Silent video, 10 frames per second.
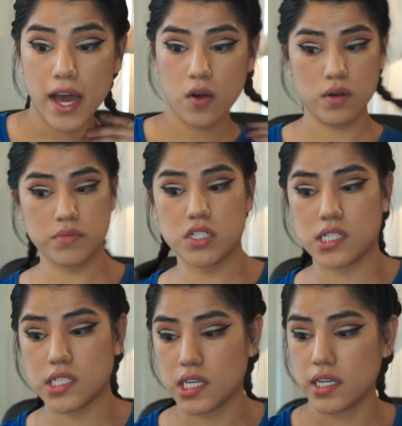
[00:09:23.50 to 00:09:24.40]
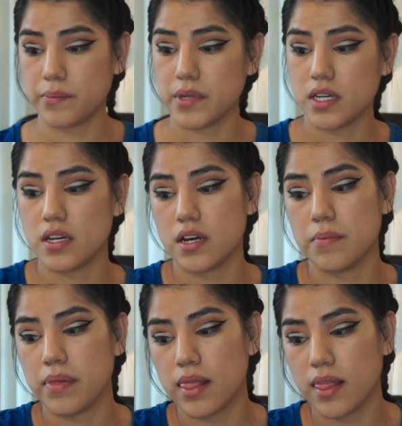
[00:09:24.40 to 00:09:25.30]
Now I'm just gonna be
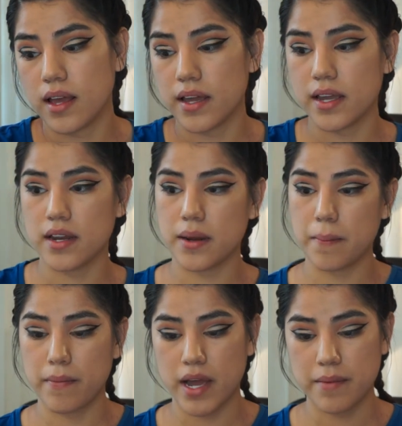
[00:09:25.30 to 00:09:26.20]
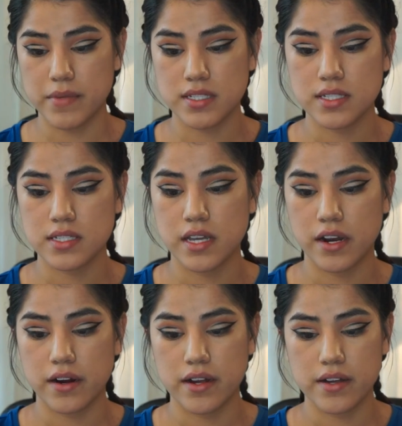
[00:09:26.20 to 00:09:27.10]
applying my
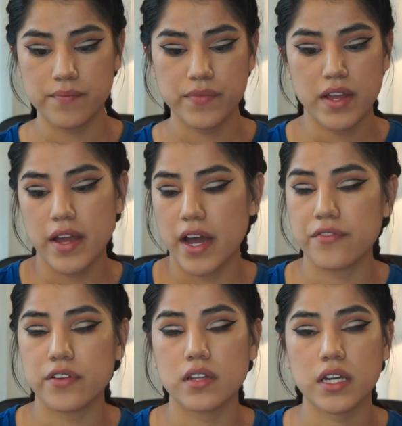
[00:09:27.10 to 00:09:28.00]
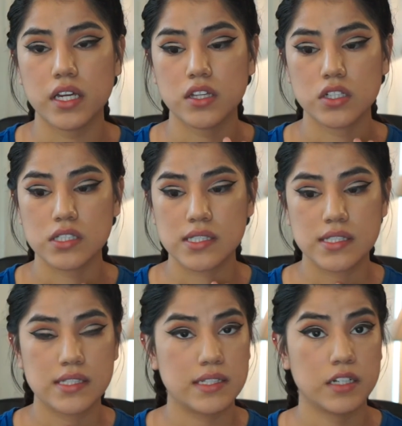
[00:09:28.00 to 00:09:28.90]
mascara. I feel like it looks
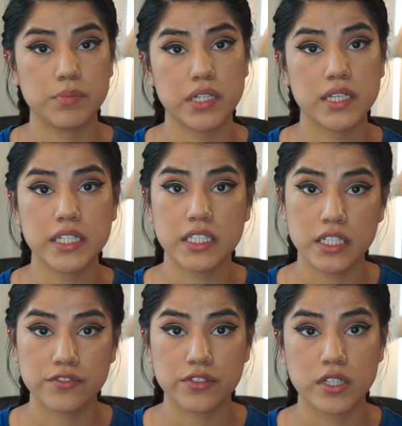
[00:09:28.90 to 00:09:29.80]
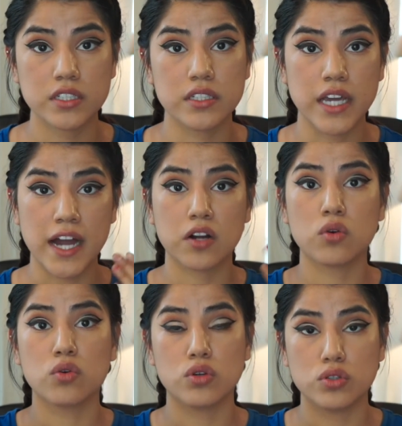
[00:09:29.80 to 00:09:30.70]
completely different ya
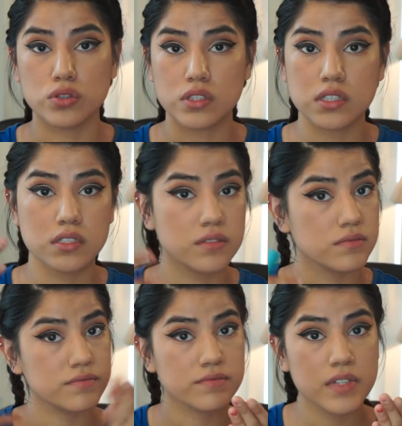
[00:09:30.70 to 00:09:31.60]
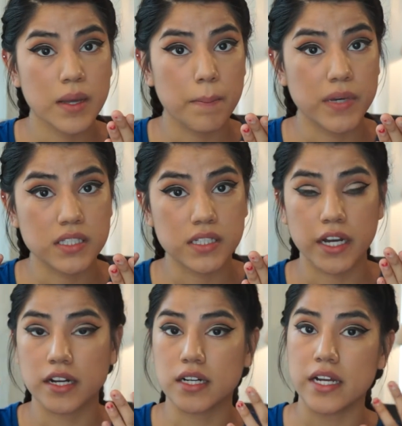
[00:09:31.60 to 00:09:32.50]
con los
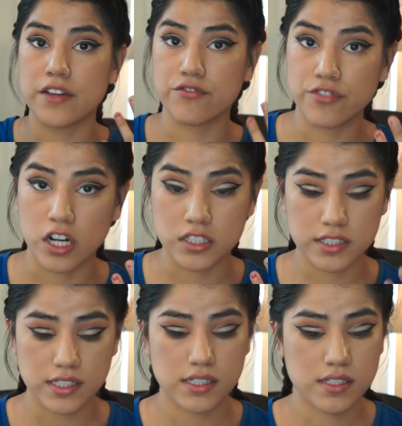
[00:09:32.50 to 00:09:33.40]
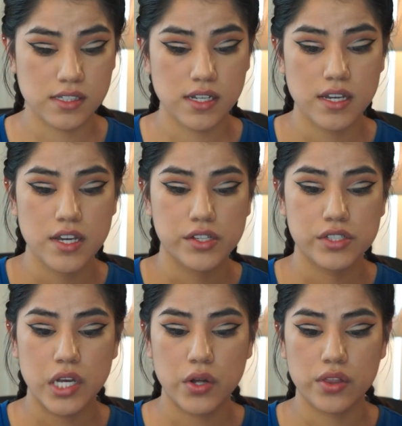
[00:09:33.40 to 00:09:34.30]
mascara and falsies.
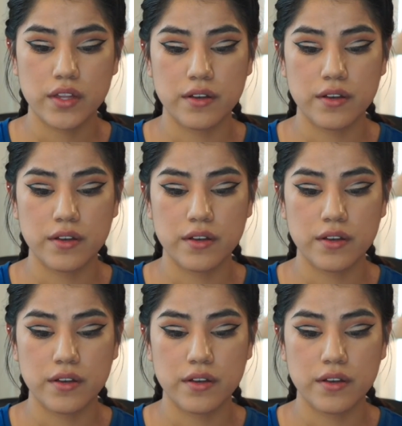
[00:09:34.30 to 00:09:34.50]
So